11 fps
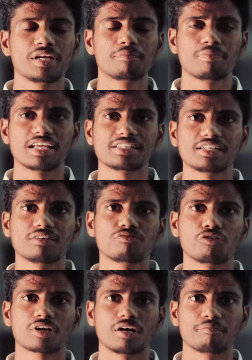been placed in
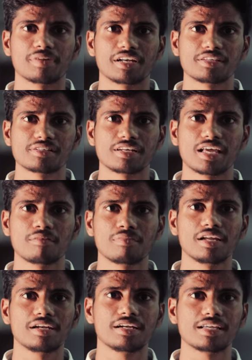four companies,
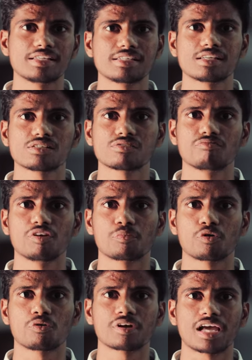namely TCS,
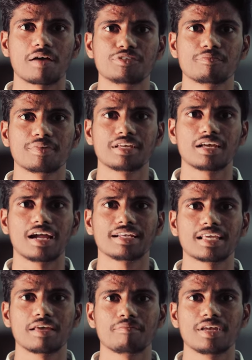Wipro, Capgemini and
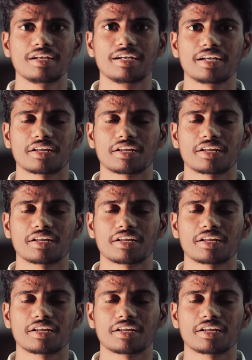KPIT